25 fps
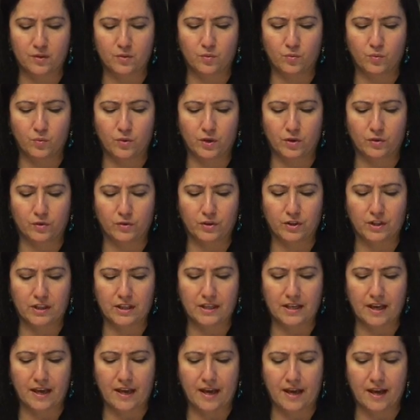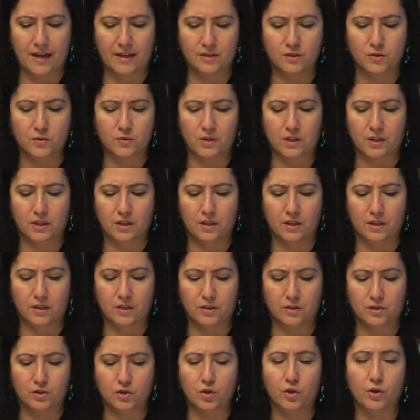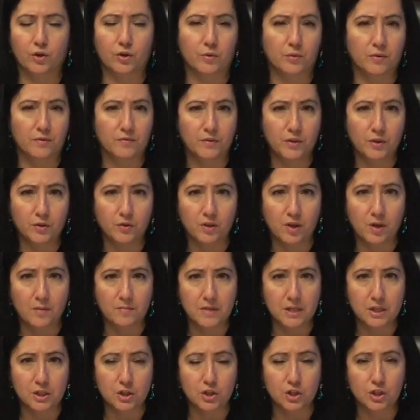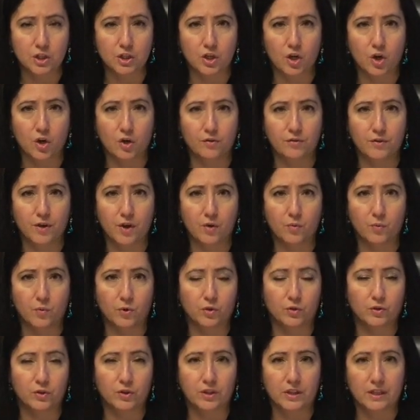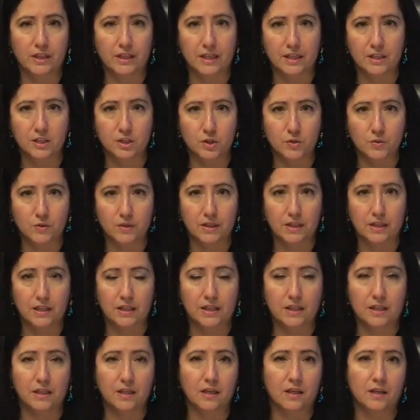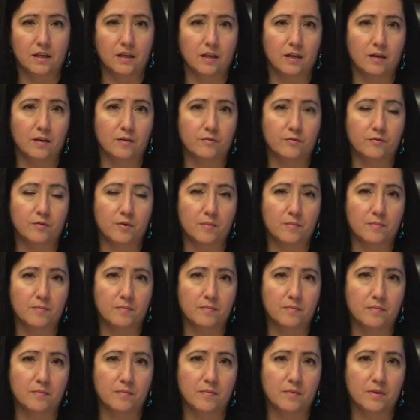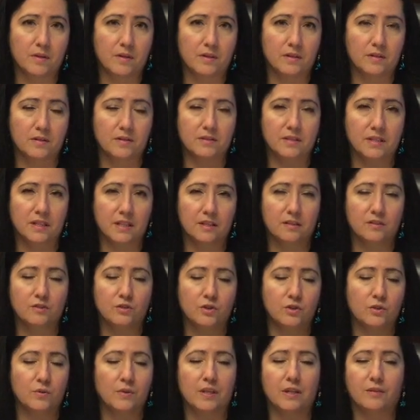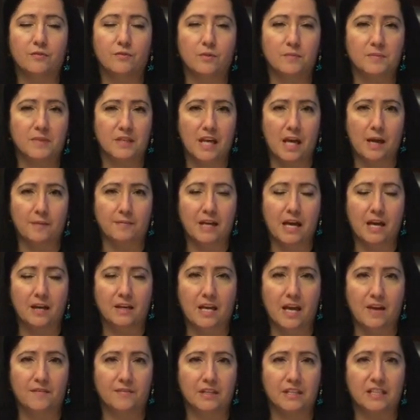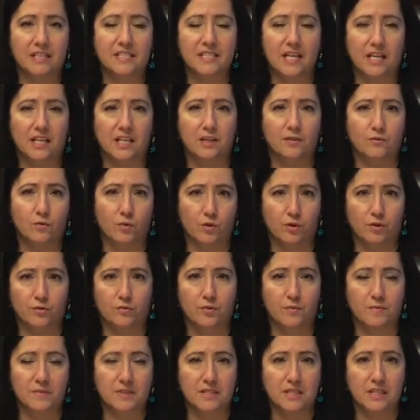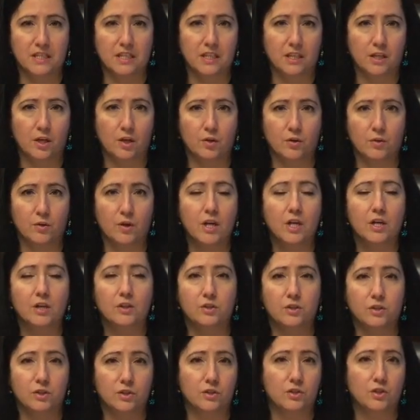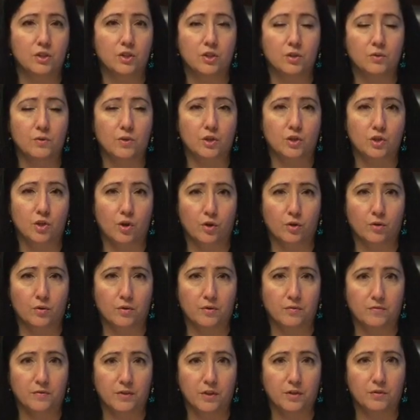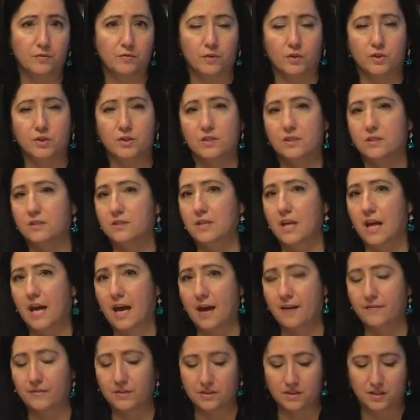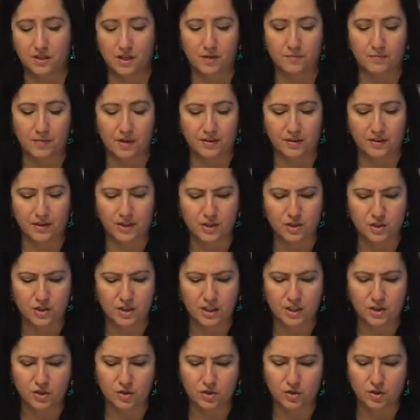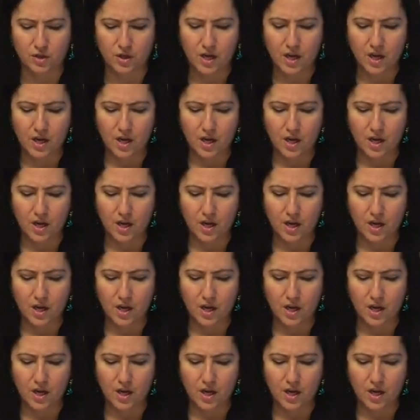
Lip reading: We're looking at doing a charter review commission, although we're looking at doing it from DeKalb County, have an executive order from the CEO to do a charter review versus have it done by the legislature.